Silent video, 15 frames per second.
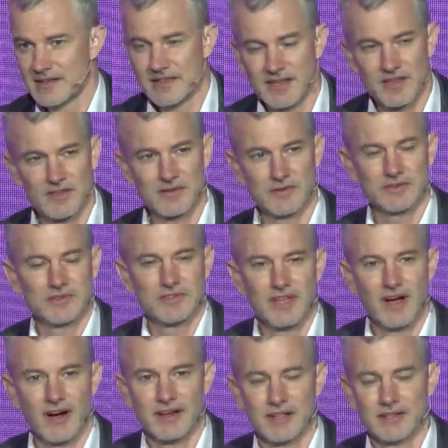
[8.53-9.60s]
thank you to the
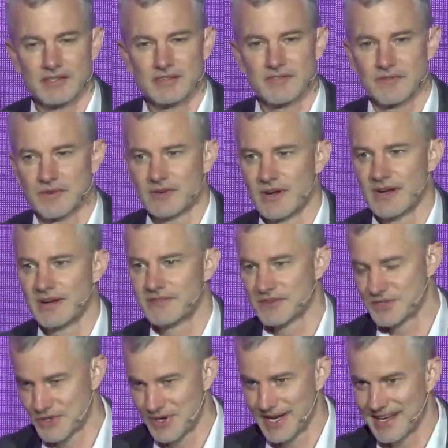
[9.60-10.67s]
audience for
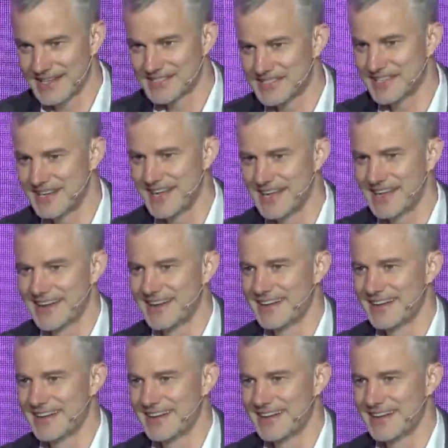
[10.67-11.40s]
joining us today.